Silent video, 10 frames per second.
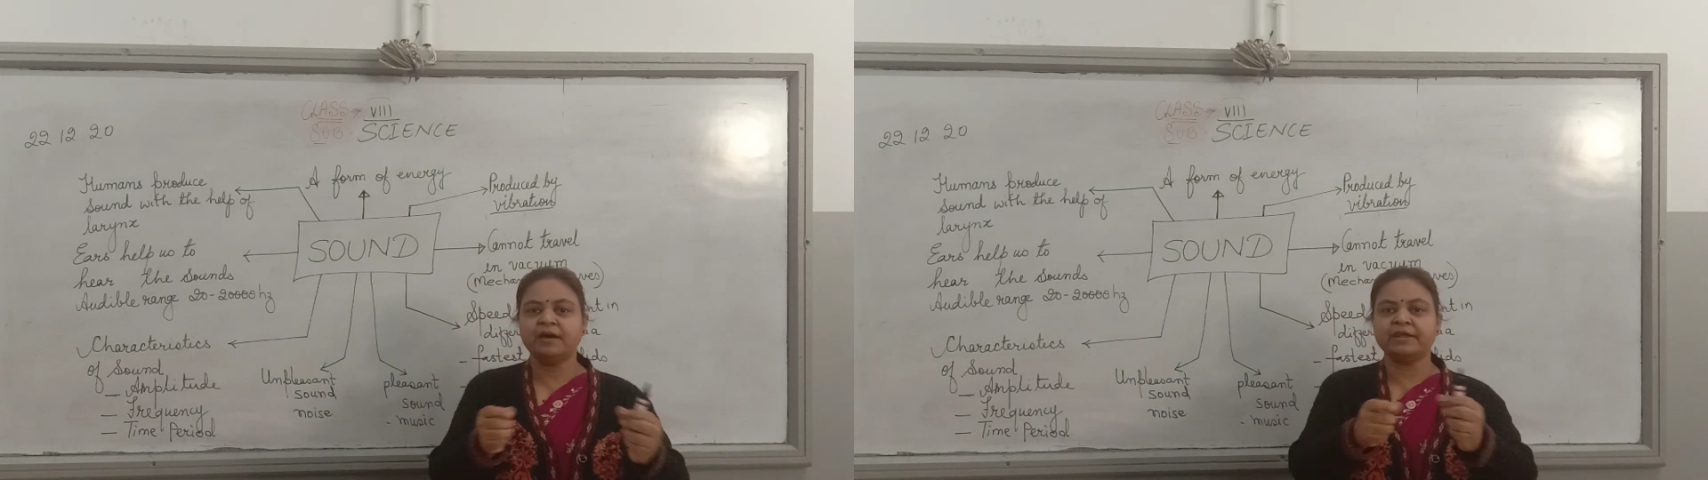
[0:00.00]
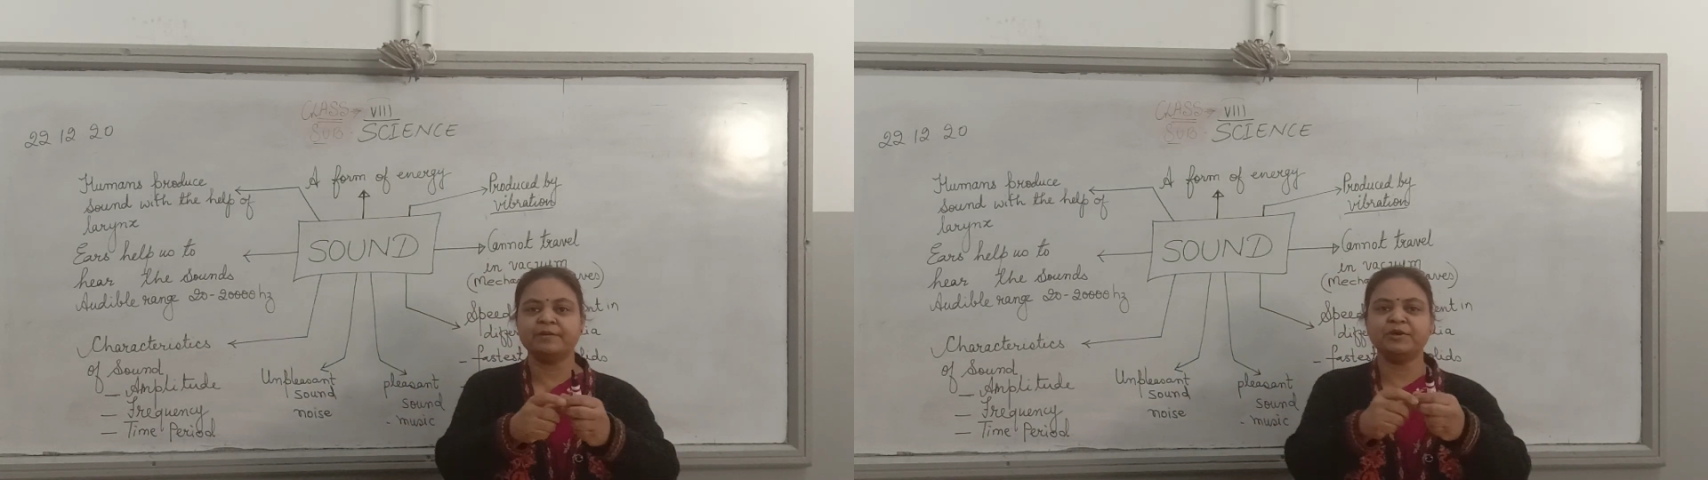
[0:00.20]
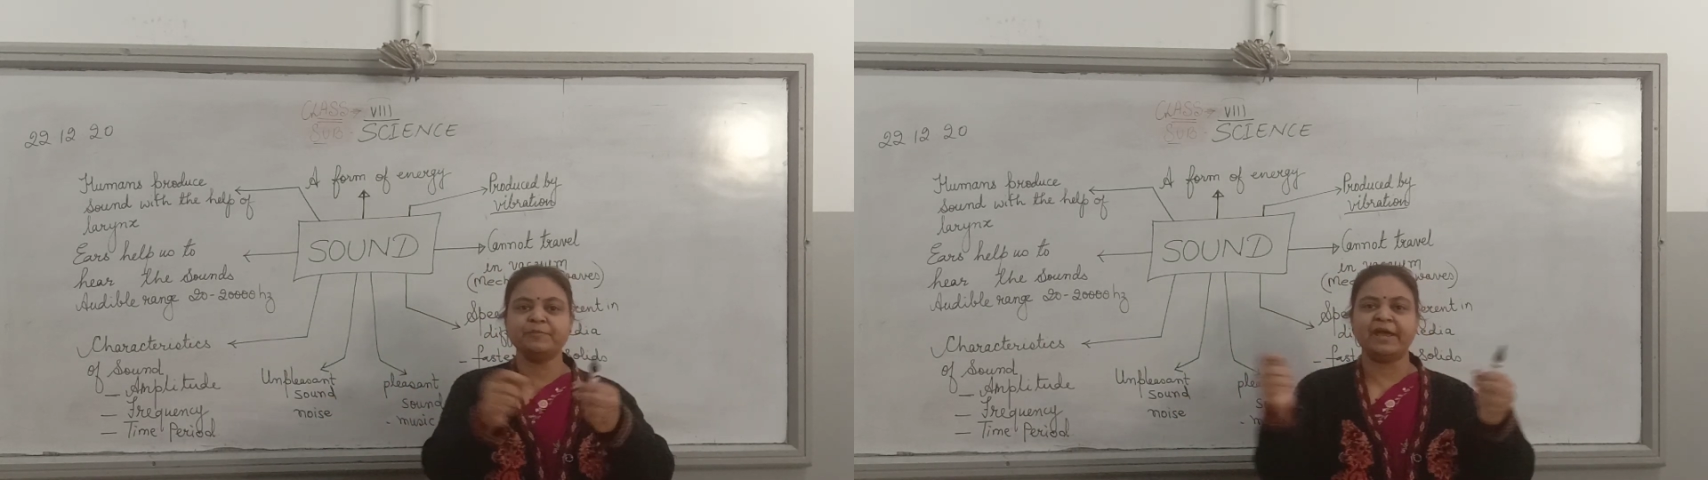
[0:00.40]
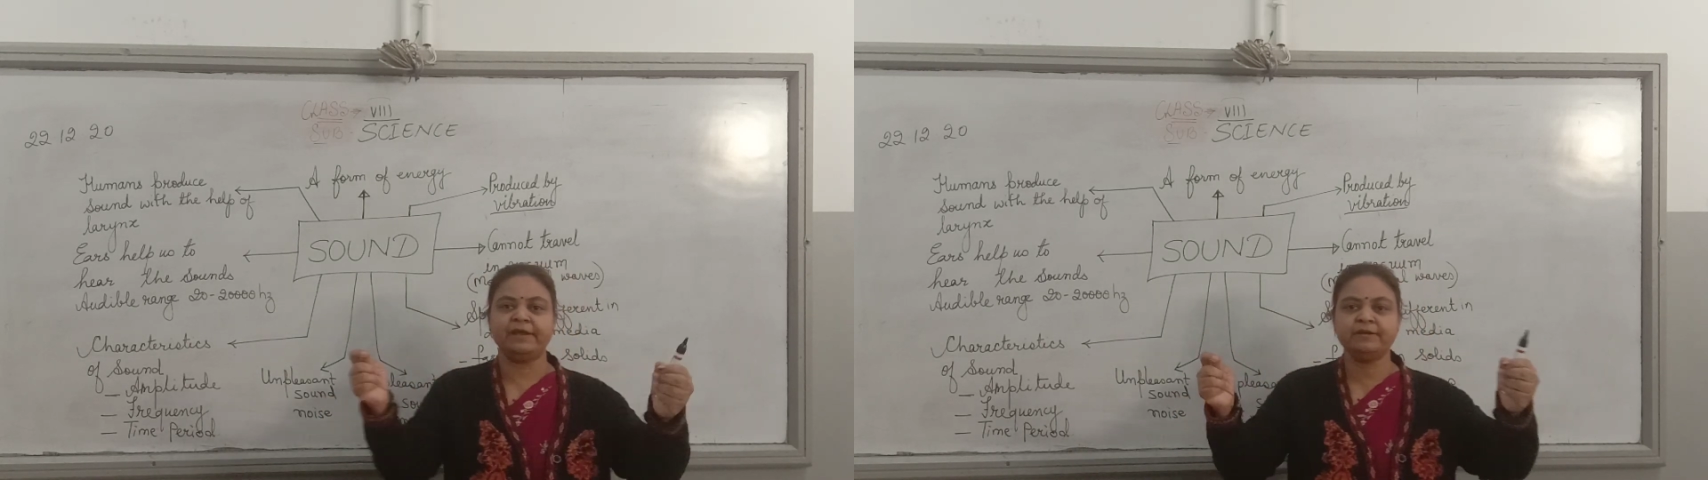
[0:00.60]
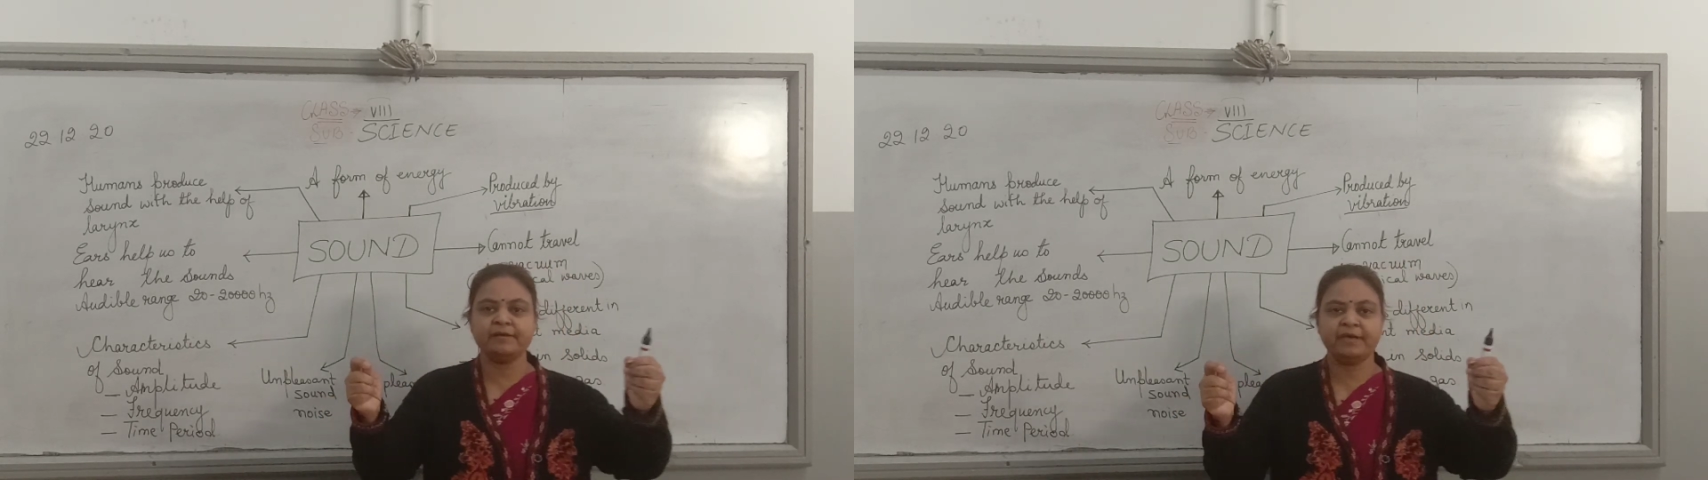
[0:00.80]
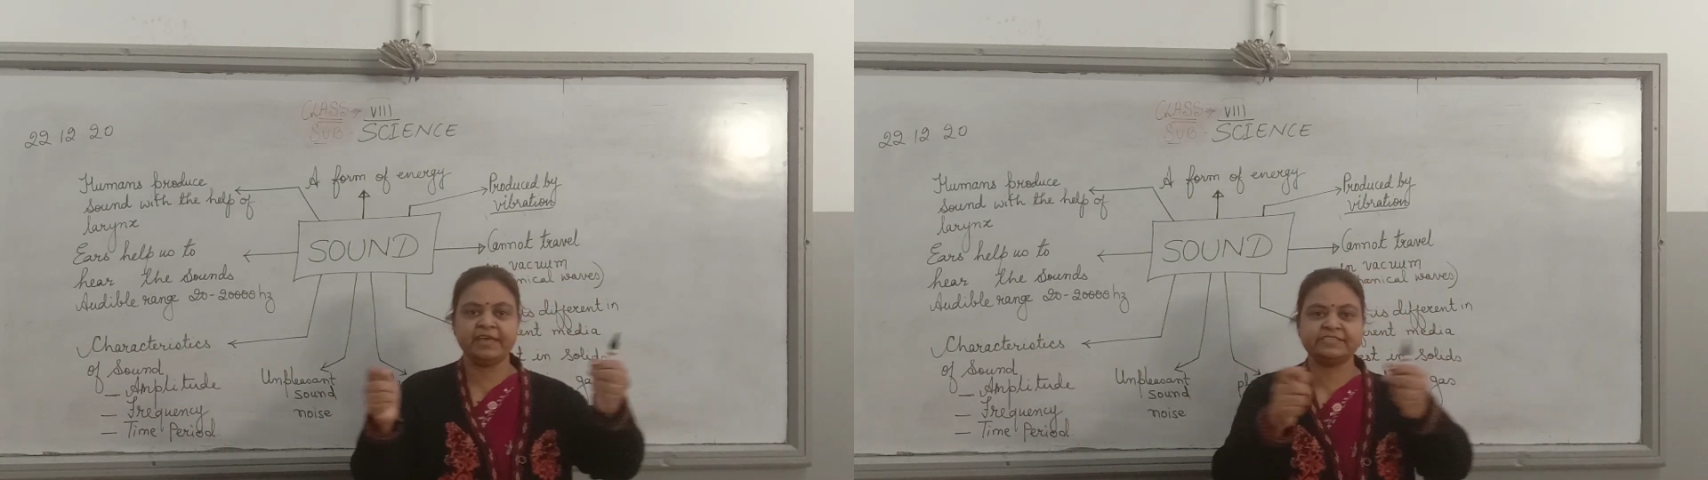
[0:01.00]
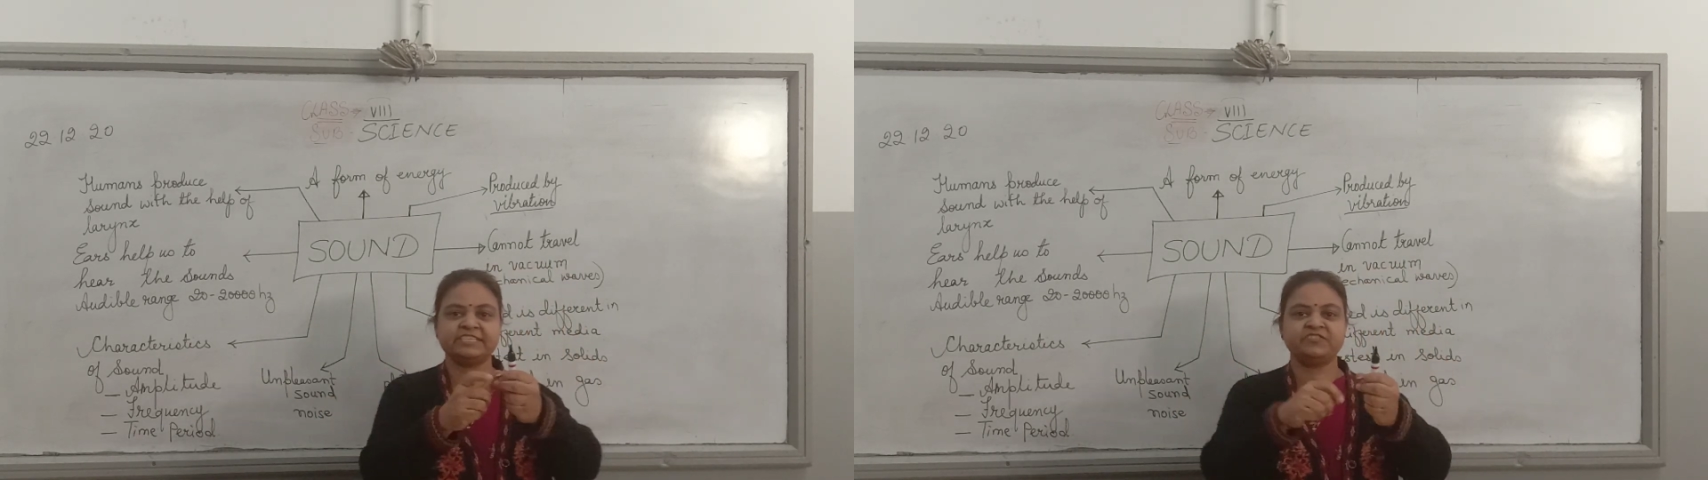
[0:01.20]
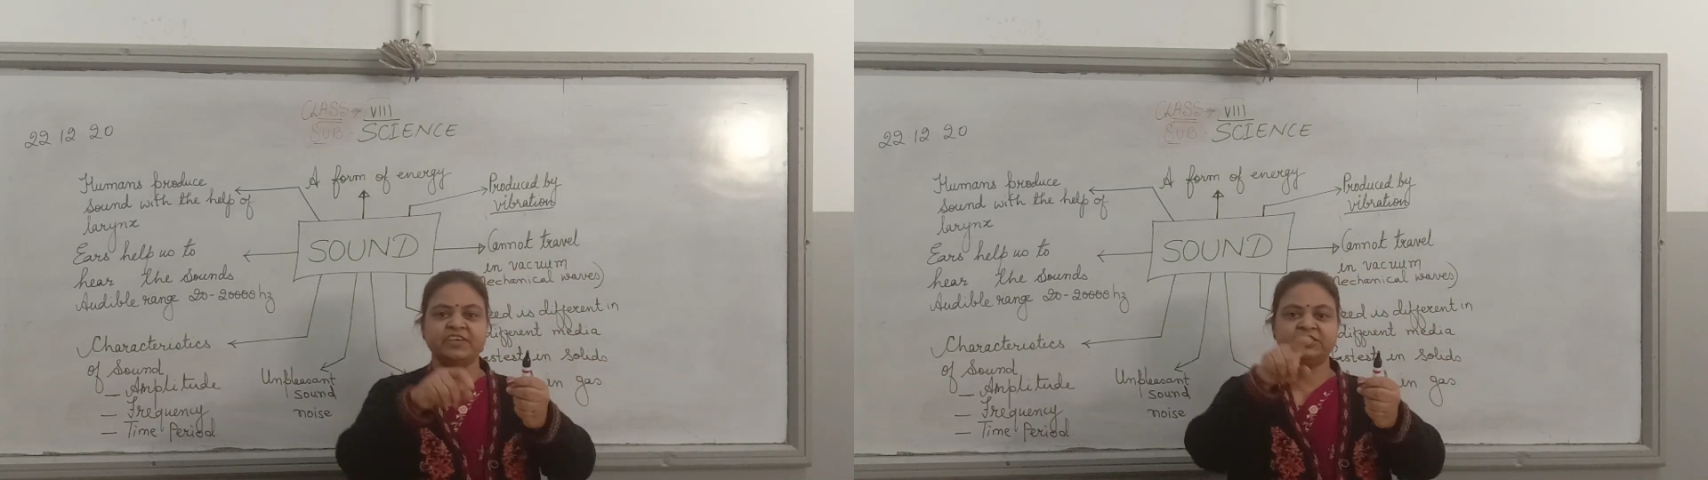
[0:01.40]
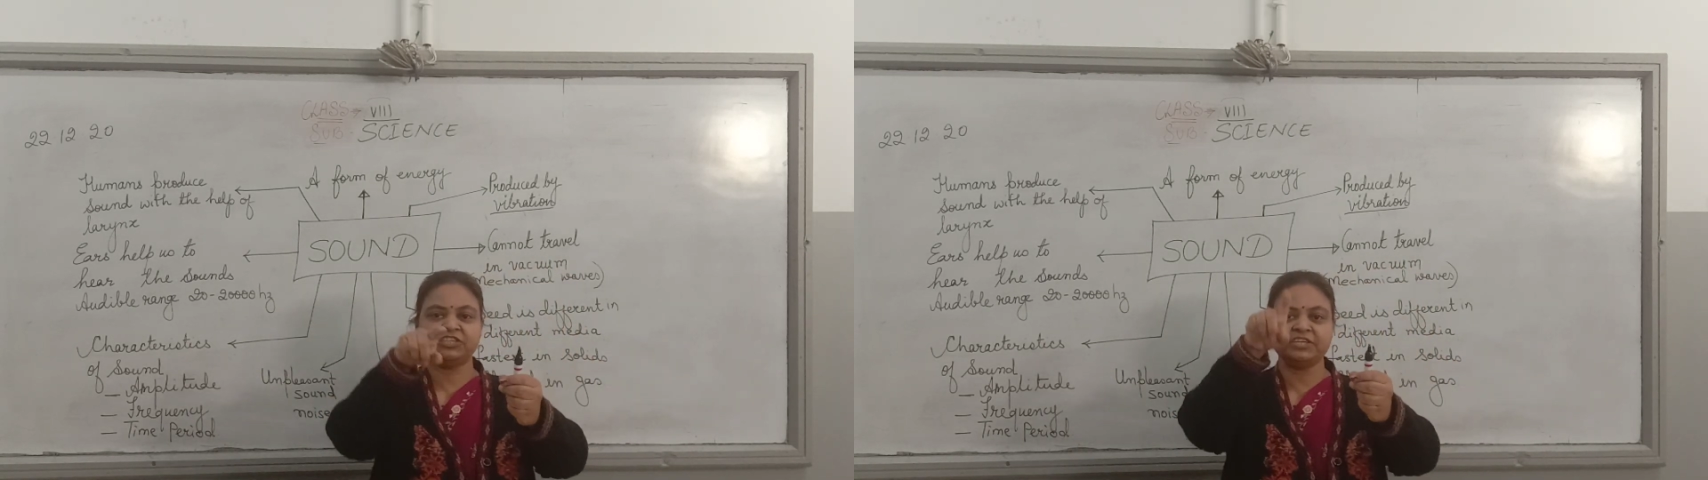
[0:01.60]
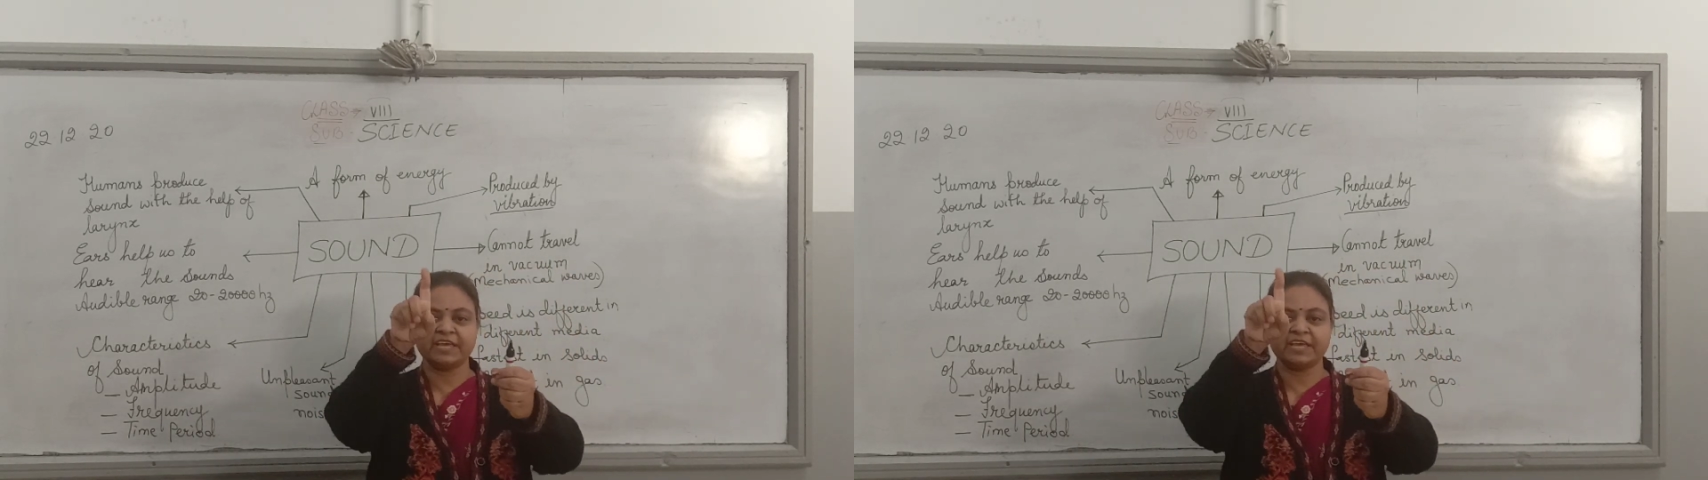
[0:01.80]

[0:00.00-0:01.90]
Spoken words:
a rubber band and stretch it